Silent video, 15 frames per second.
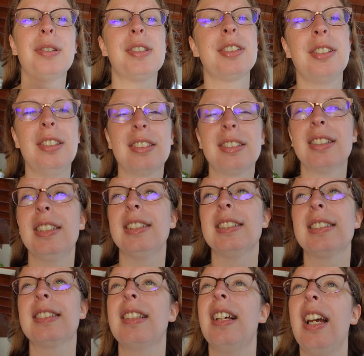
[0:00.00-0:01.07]
croissant
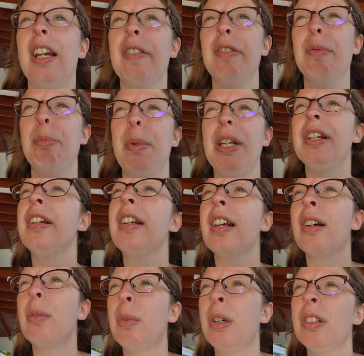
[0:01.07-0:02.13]
because I have a meeting
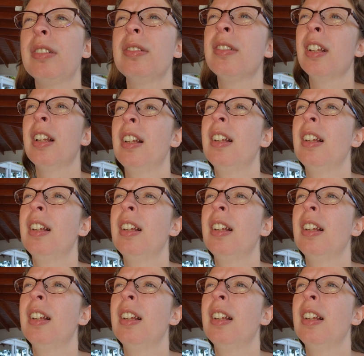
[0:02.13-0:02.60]
at 1